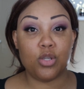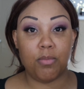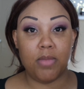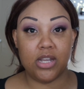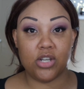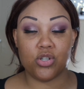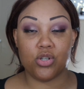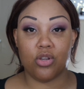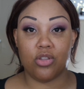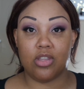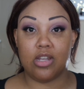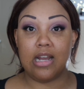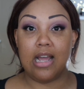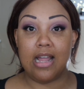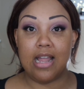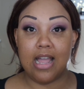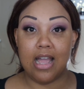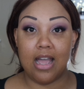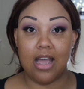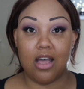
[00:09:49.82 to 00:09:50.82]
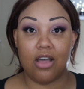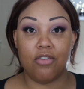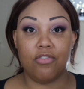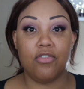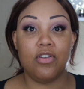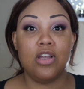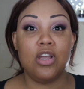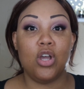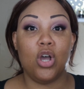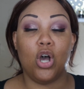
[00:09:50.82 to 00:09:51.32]
to make sure that I
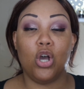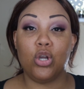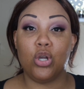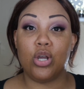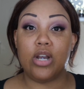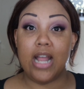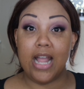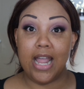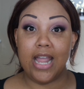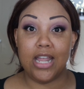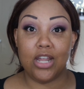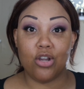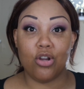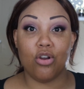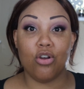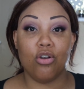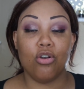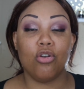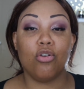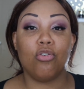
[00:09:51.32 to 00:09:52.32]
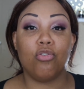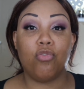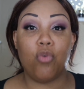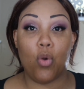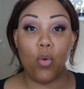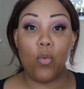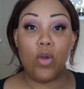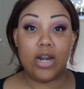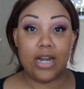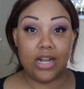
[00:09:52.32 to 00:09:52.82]
have a good anchor
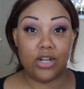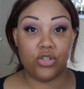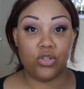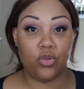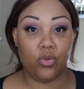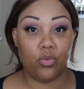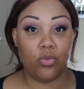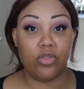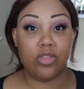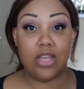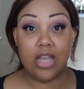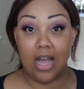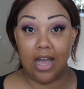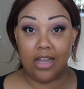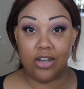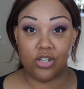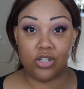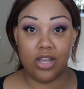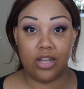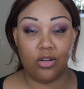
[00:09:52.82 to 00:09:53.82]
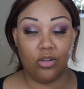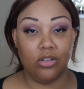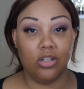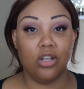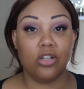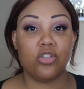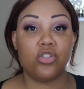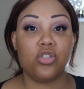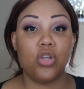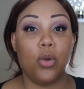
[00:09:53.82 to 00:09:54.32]
for when I do the eyeshadow look.